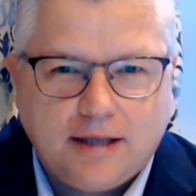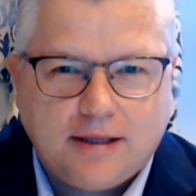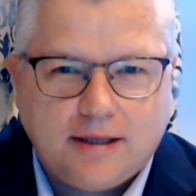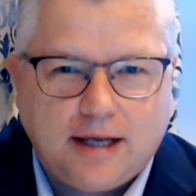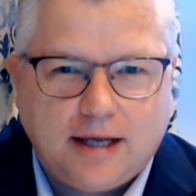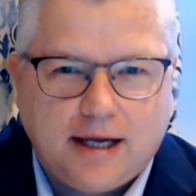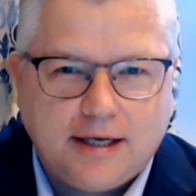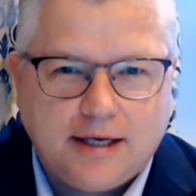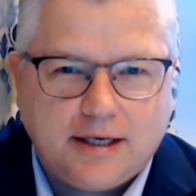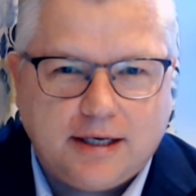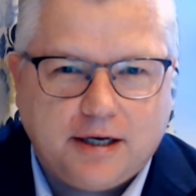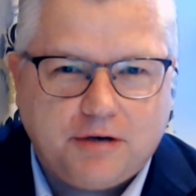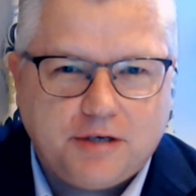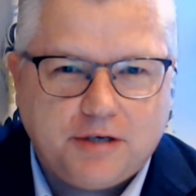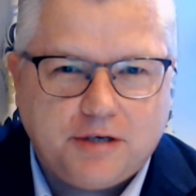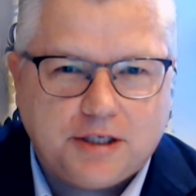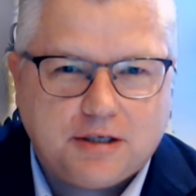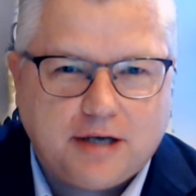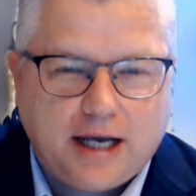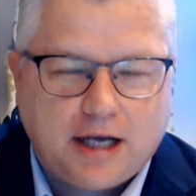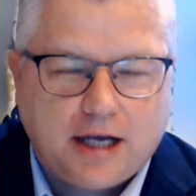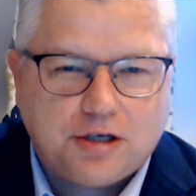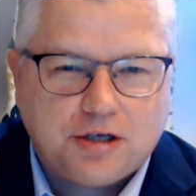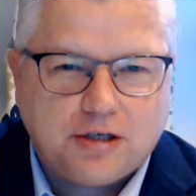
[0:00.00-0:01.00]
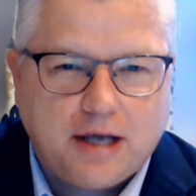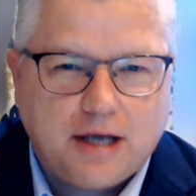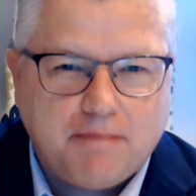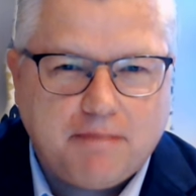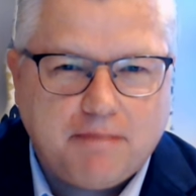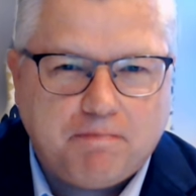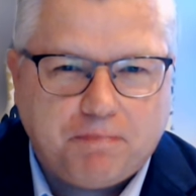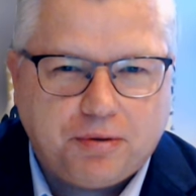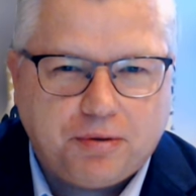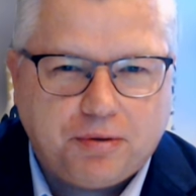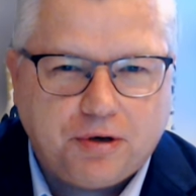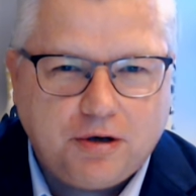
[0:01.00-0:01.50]
The idea is to actually
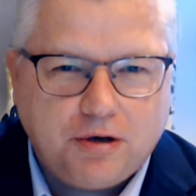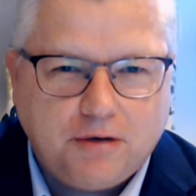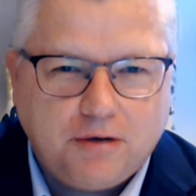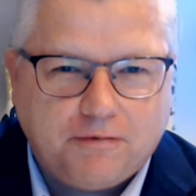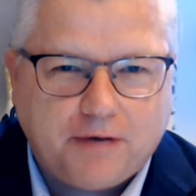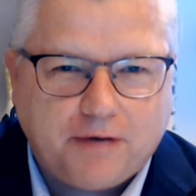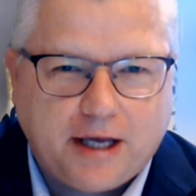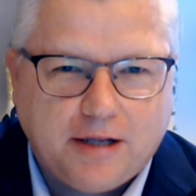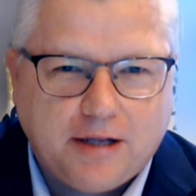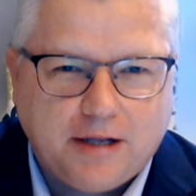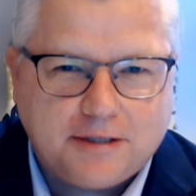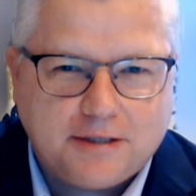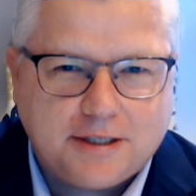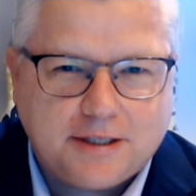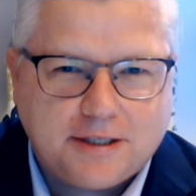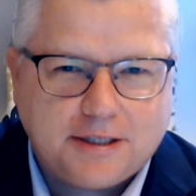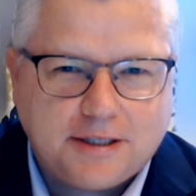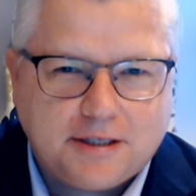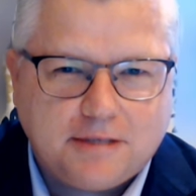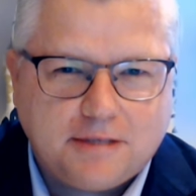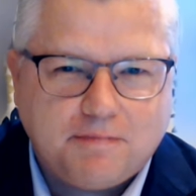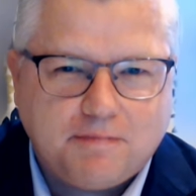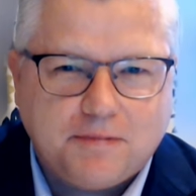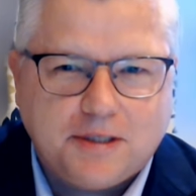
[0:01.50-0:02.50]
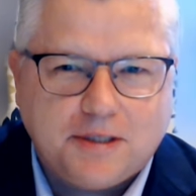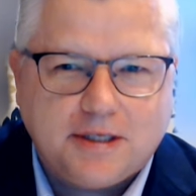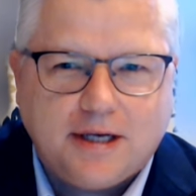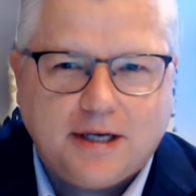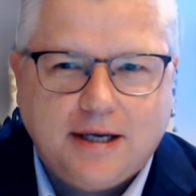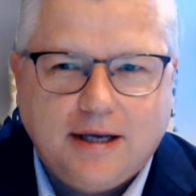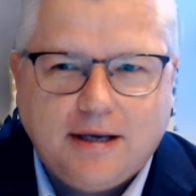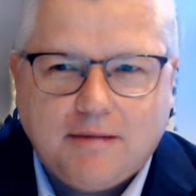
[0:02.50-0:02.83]
improve health systems,